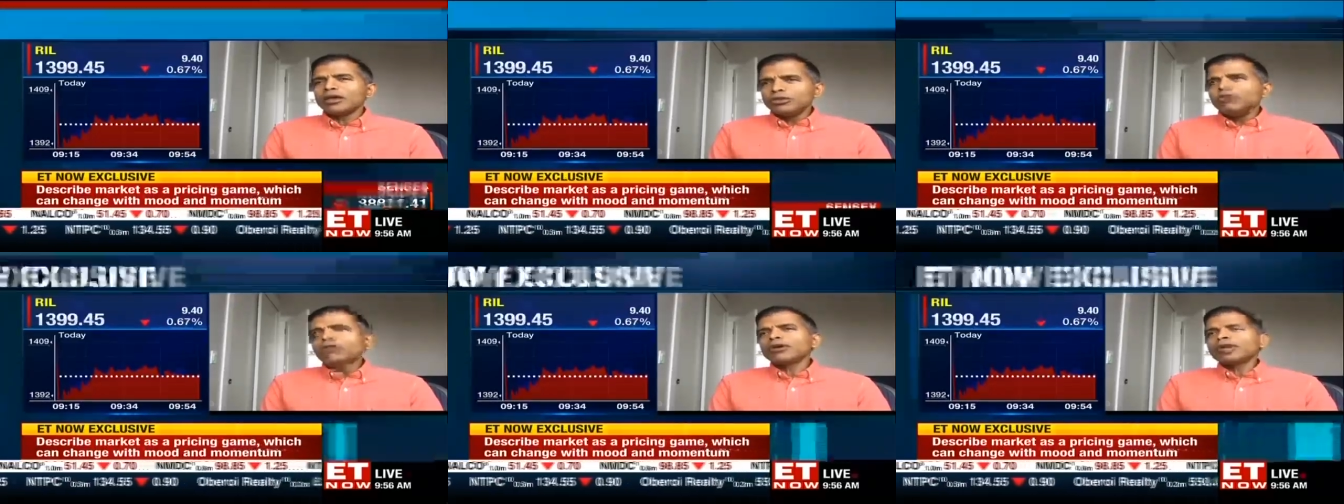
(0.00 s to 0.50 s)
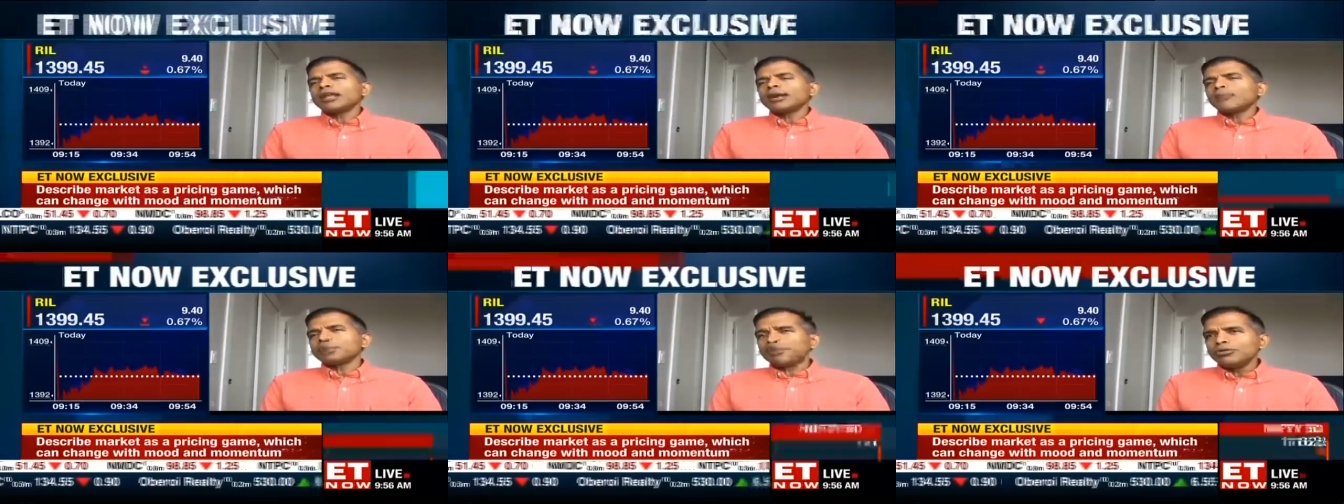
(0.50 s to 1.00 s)
you can end
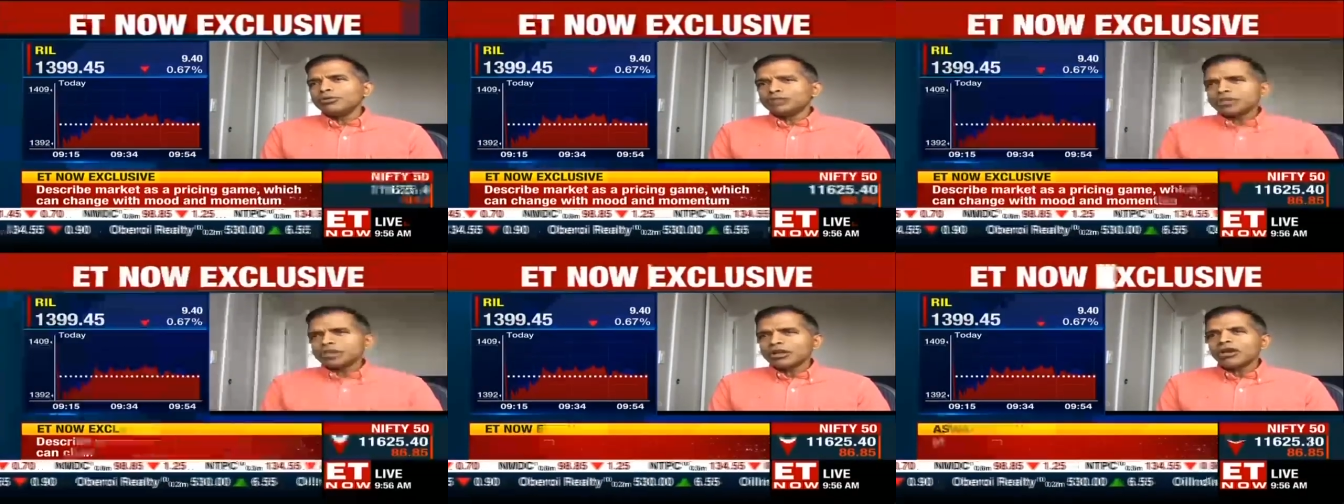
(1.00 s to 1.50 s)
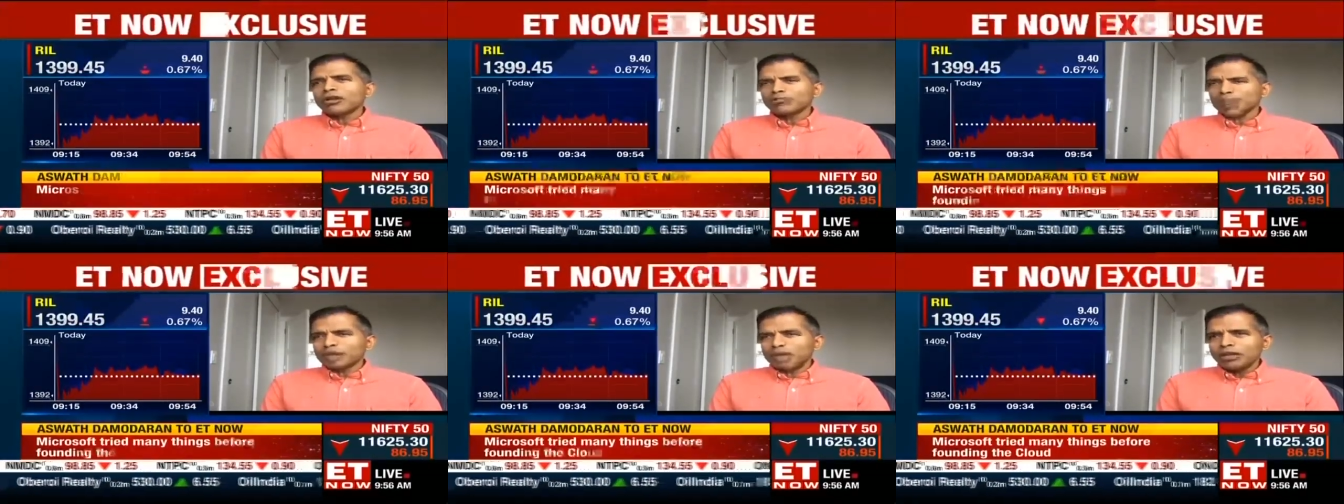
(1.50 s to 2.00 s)
up losing a lot of
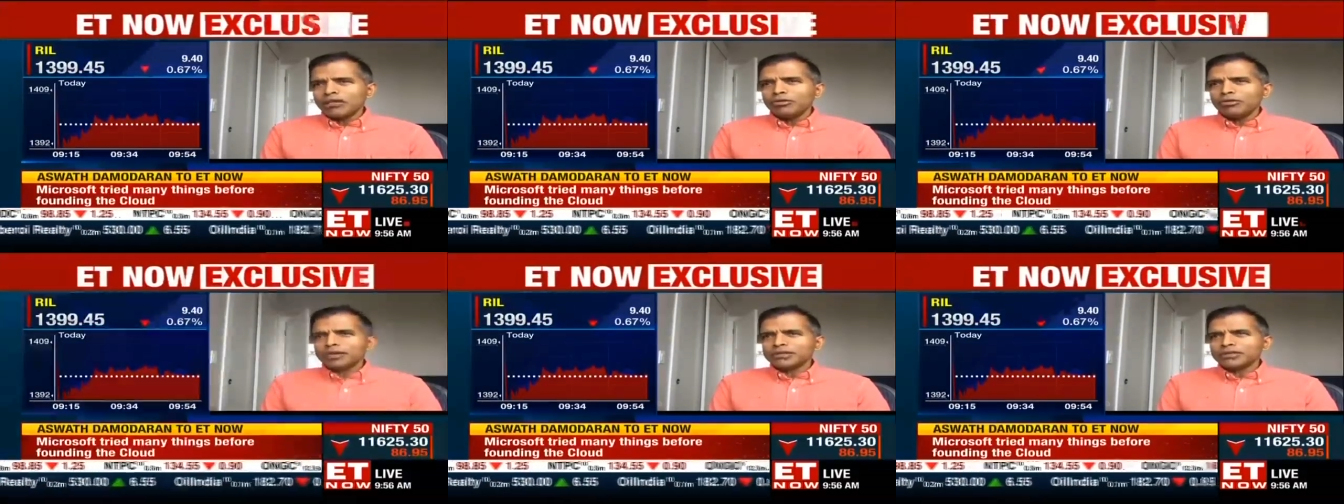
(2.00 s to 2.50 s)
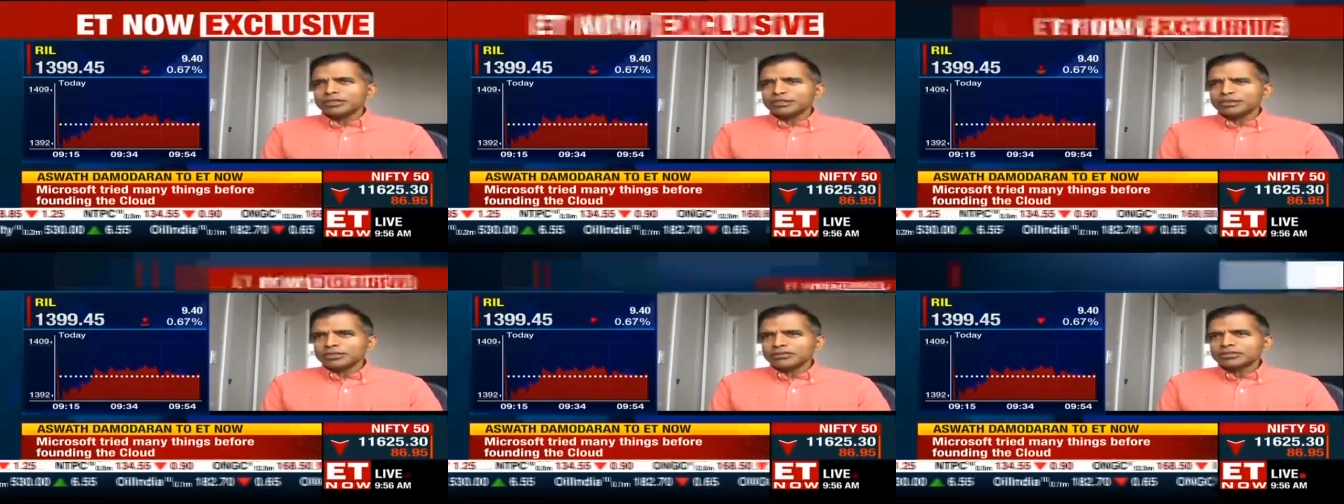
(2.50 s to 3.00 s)
money in new
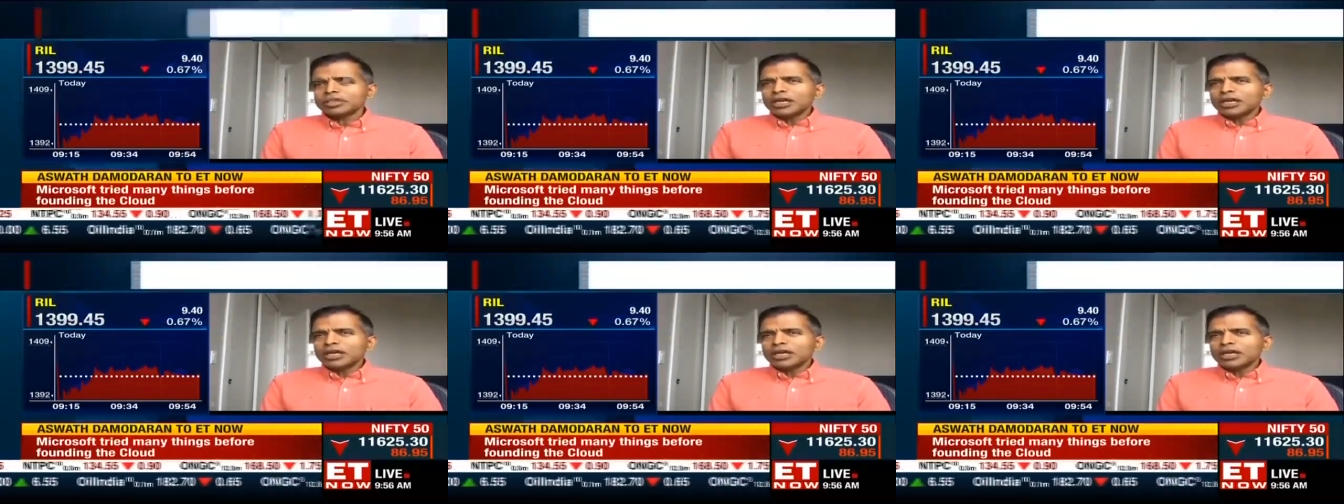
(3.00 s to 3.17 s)
businesses.